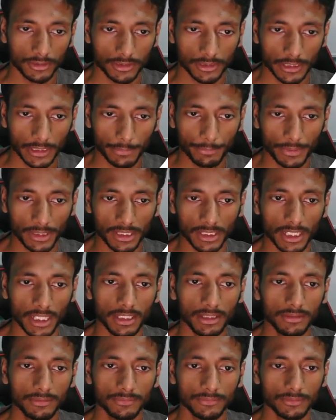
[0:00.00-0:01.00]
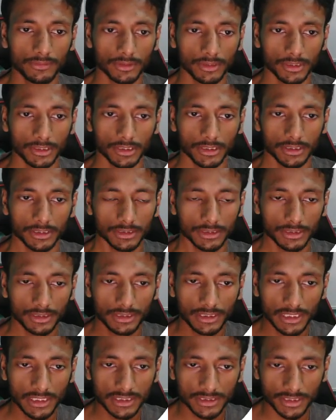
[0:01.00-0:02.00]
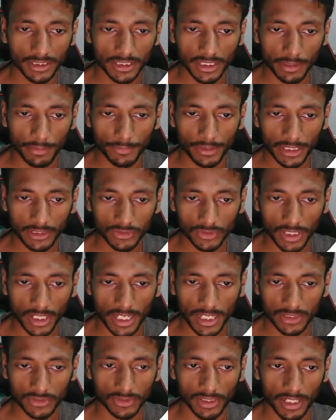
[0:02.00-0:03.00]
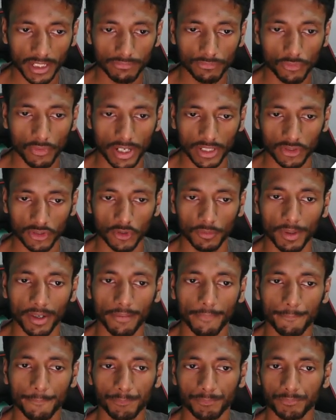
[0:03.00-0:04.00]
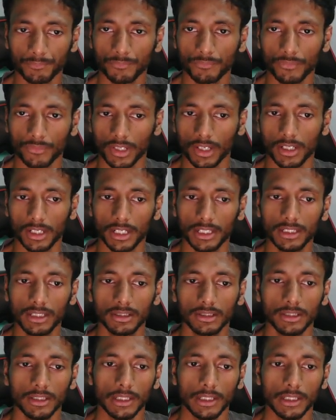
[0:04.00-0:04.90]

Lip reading: 999, these 3 number actually I actually have 1 comma, correct?